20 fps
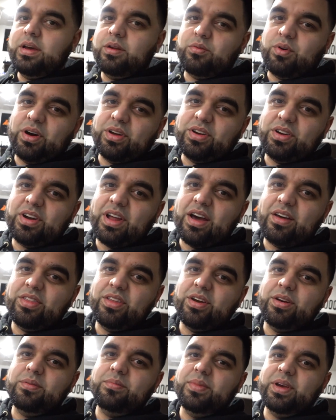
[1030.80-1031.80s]
And while you're down
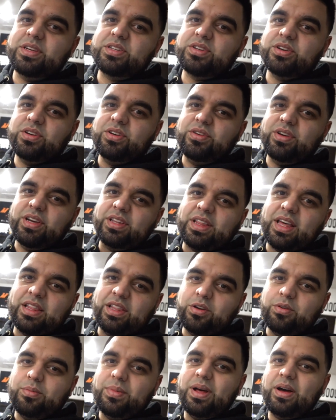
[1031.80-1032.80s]
there, make sure you hit that
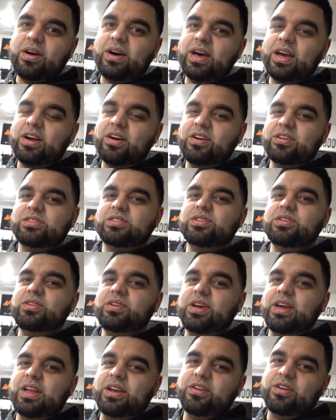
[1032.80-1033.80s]
little bell icon so you
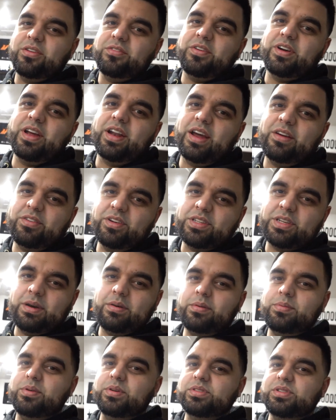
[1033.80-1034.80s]
get notified every time
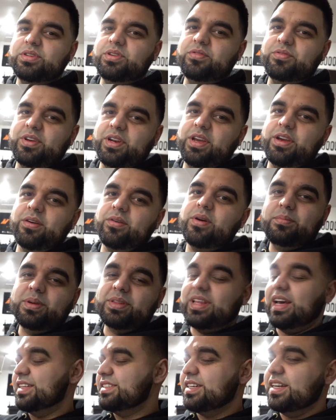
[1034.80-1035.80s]
I post a new video. But
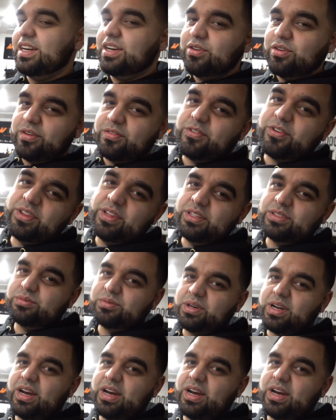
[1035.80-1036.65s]
that's gonna do it for this one,